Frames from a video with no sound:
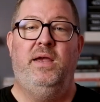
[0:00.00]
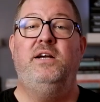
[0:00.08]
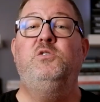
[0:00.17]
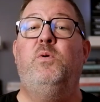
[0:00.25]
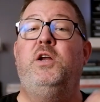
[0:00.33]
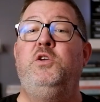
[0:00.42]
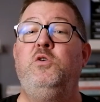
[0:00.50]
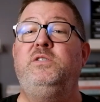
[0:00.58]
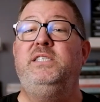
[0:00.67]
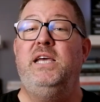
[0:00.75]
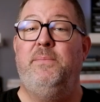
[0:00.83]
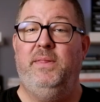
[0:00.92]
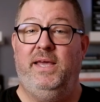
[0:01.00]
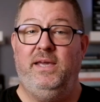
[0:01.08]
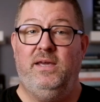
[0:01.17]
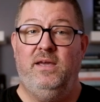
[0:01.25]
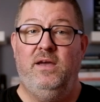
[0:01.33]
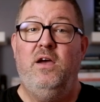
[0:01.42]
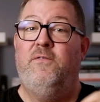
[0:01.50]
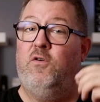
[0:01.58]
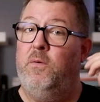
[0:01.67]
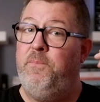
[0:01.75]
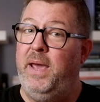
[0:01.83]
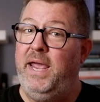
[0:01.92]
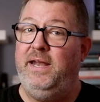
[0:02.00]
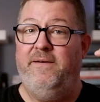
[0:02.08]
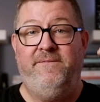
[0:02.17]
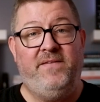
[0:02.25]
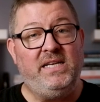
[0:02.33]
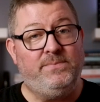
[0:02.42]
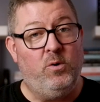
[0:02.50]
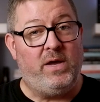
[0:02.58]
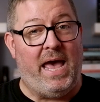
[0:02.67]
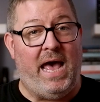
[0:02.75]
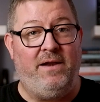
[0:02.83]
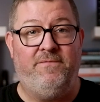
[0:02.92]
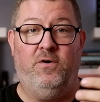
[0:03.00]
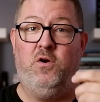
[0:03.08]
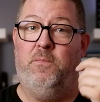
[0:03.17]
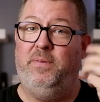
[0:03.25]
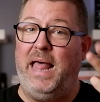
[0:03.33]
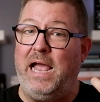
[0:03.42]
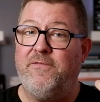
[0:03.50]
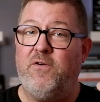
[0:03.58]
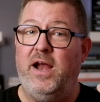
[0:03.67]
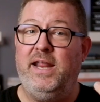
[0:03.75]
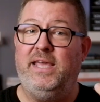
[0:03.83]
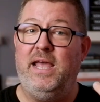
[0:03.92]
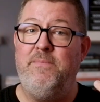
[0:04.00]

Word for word: Here's what a UTM link for a paid Facebook ad for your Black Friday